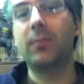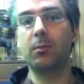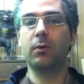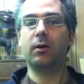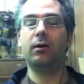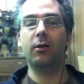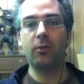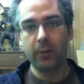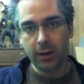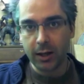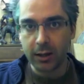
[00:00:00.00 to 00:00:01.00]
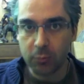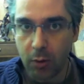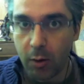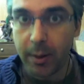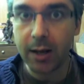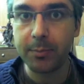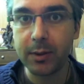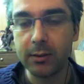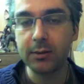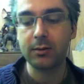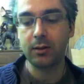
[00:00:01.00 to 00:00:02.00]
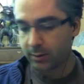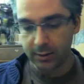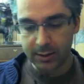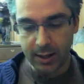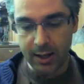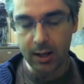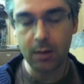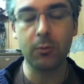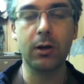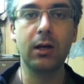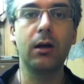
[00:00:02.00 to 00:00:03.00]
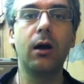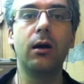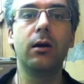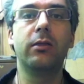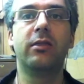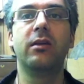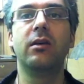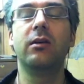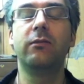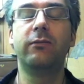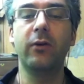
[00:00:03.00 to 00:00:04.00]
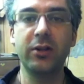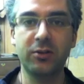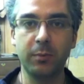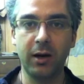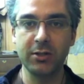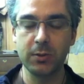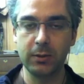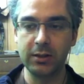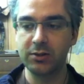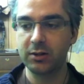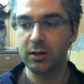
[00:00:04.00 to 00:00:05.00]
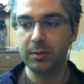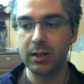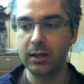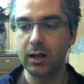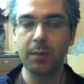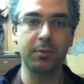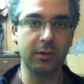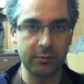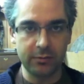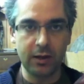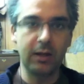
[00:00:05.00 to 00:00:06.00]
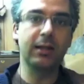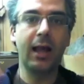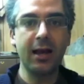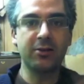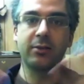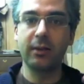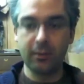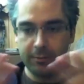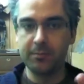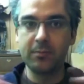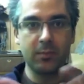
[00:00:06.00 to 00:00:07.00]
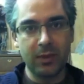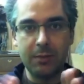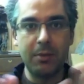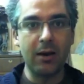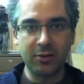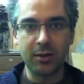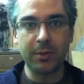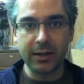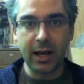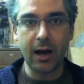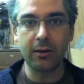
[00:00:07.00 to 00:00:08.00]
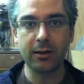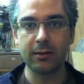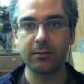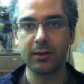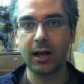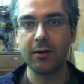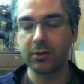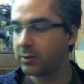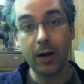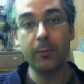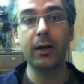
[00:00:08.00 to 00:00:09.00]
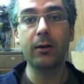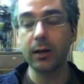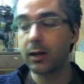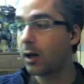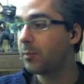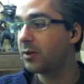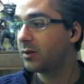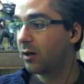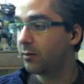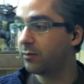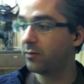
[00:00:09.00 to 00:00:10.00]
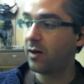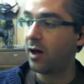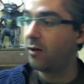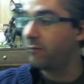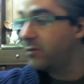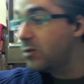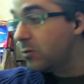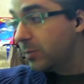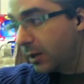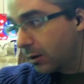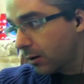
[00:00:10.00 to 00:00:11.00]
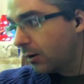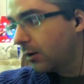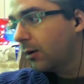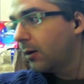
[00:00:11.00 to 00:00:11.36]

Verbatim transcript: I'm working on the one-eyed robot build. Today I'm working on the voice module. It's going to be like a couple of uh, lights that are, they bounce up and down and, and have a good... I went out and I got myself a V U meter